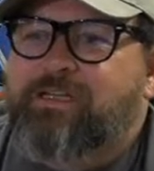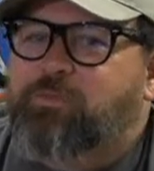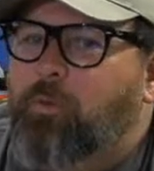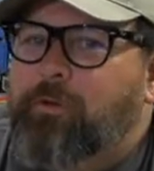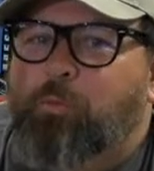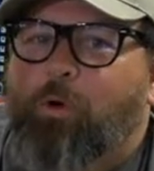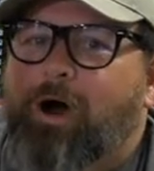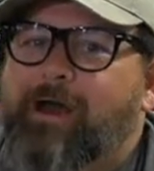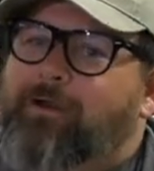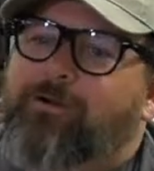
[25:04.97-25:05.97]
one
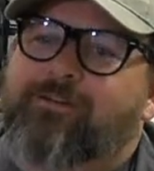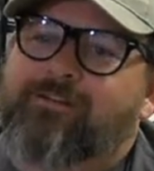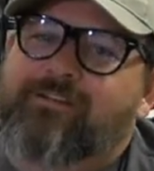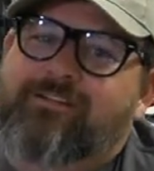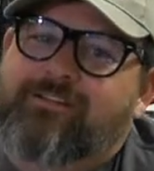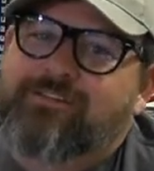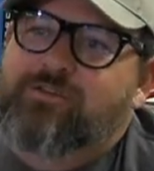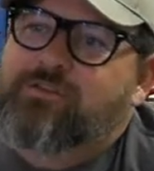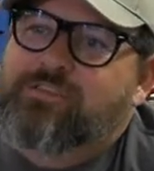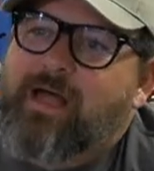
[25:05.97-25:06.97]
wire, so
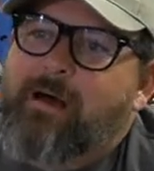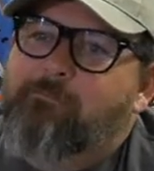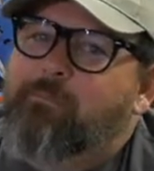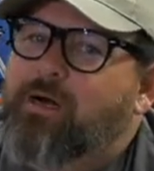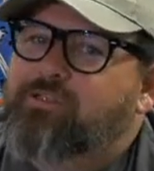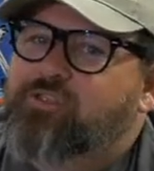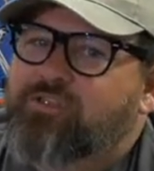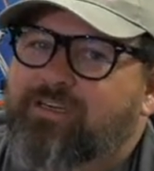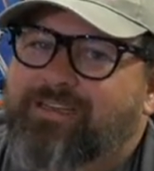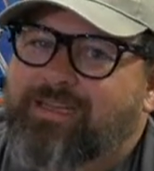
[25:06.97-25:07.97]
there's not much
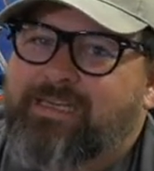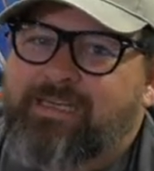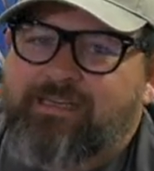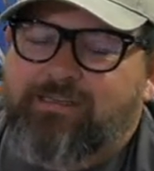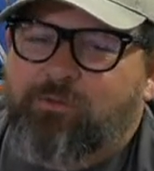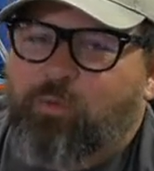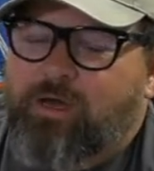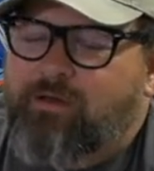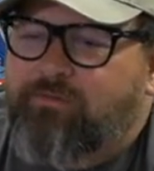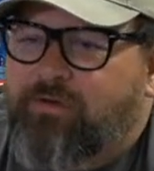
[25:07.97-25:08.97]
to glean in the
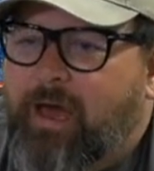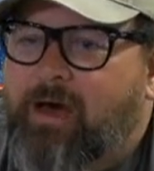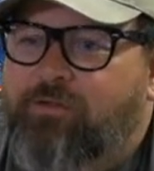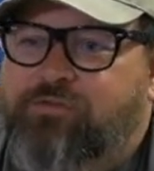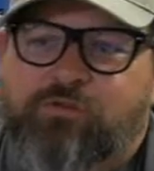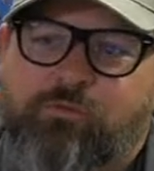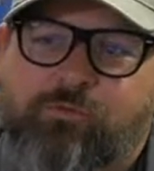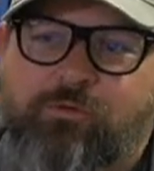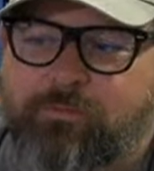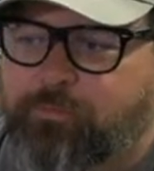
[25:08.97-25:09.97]
way of how
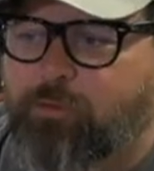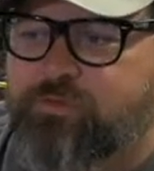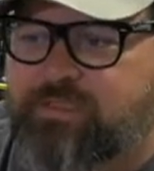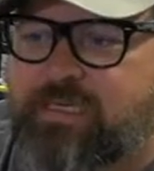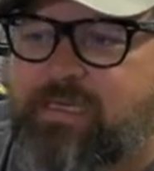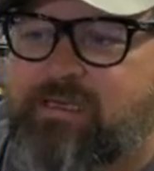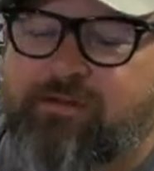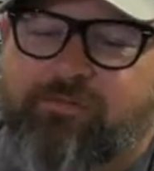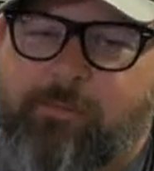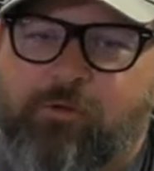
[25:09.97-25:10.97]
to proceed
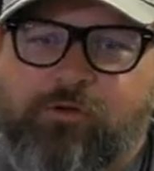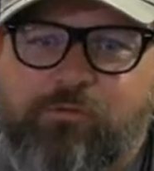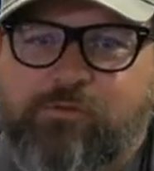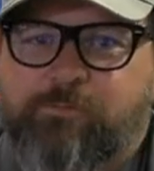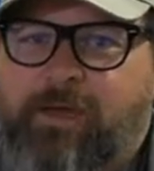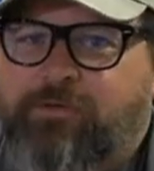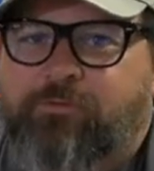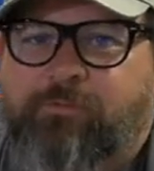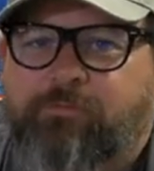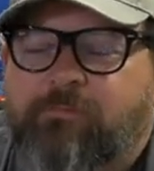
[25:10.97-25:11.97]
if I'm going to use
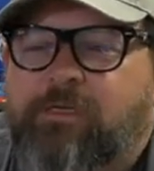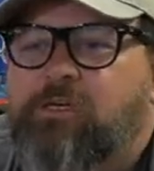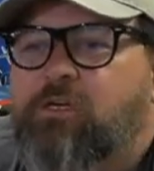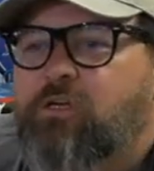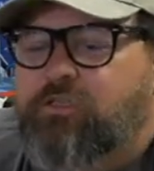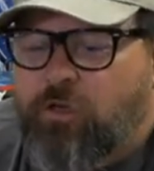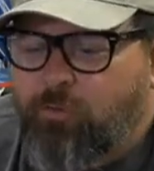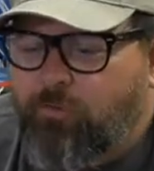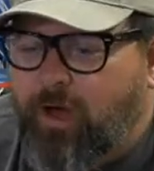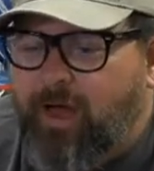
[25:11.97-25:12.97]
Spectrum.
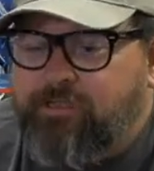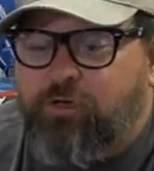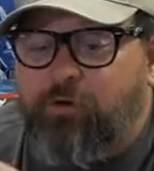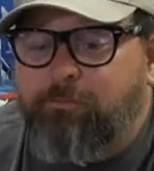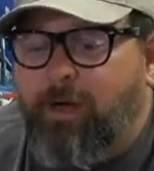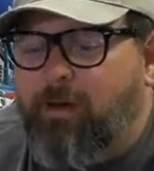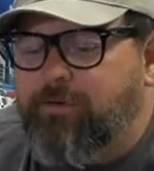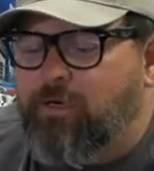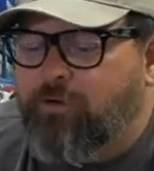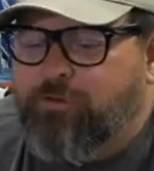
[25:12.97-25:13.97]
So I turned
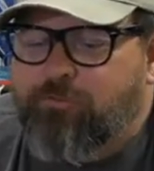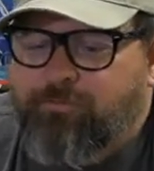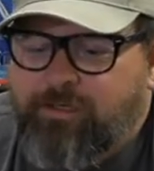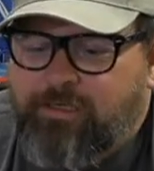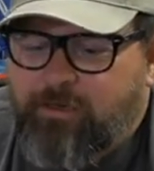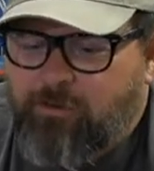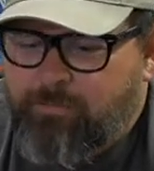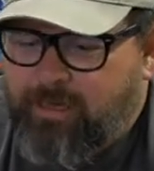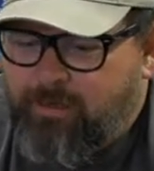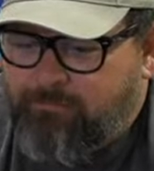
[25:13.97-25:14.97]
Bobby onto your video,
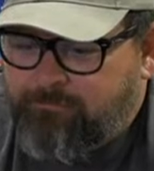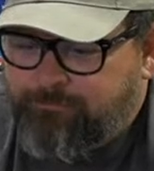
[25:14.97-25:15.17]
man.